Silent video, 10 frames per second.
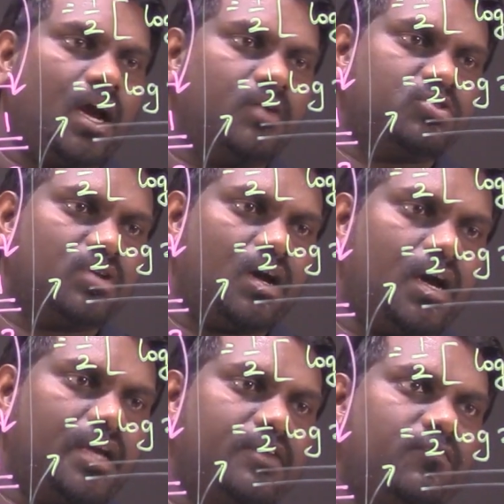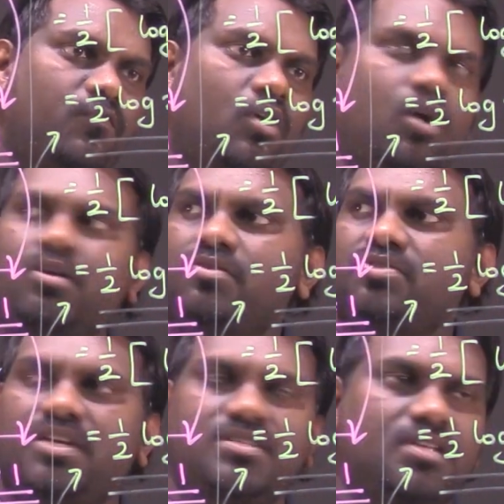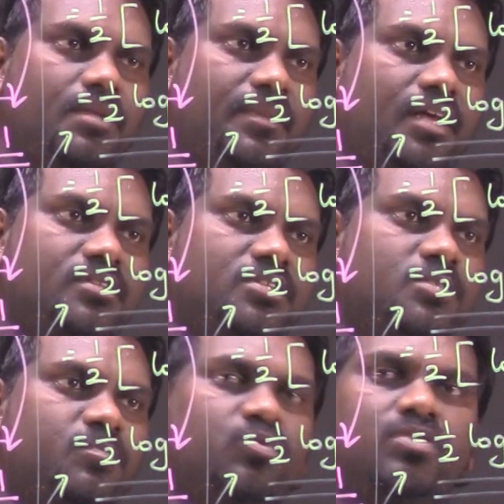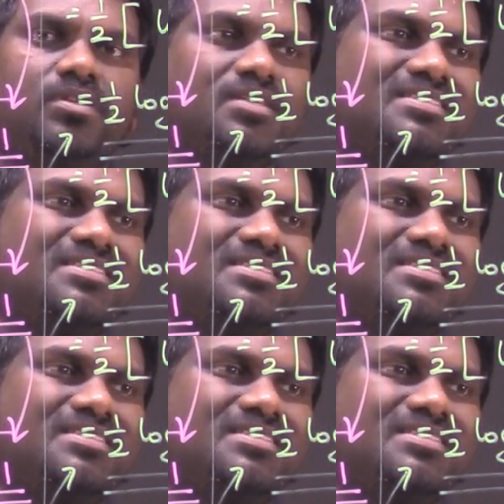I forgot to change the limit and just put